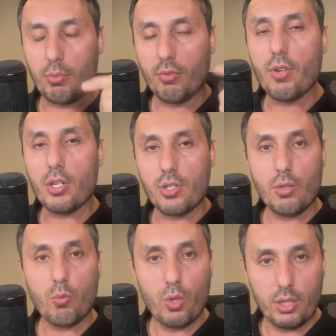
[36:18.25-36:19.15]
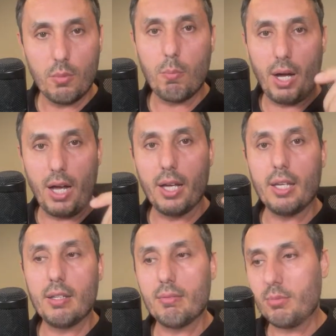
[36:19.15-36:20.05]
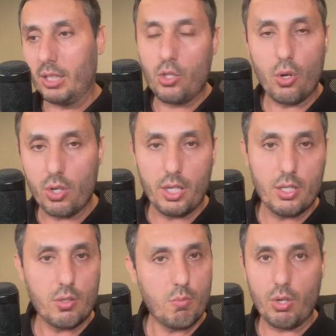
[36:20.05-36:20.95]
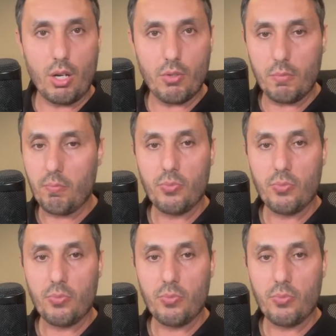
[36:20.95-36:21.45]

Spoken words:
professionally written by the attorneys, whatever.